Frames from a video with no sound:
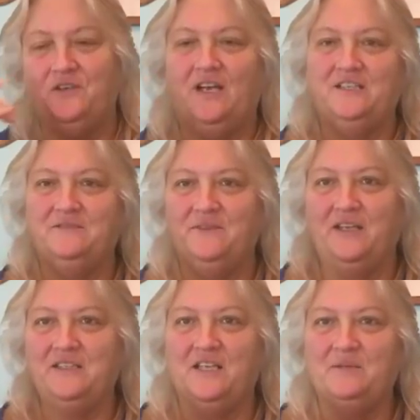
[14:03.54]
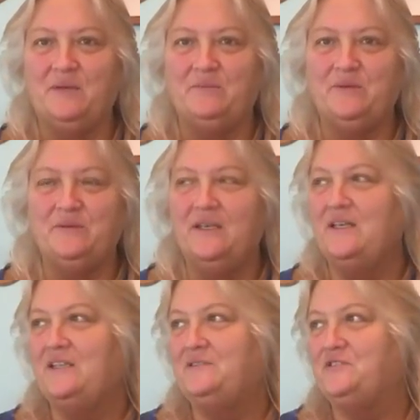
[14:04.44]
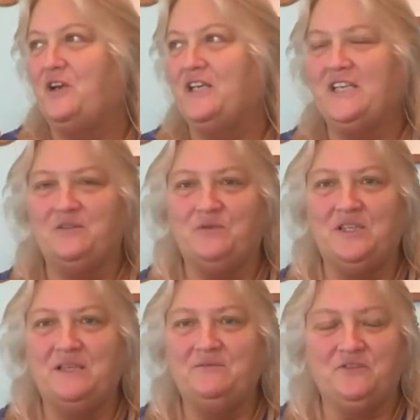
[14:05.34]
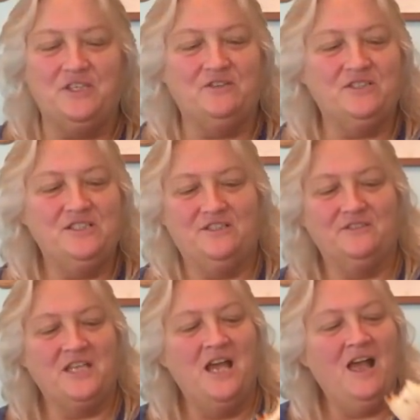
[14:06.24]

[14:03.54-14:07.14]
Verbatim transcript: know, I I tell him I've been trying to get rid of him for years and years.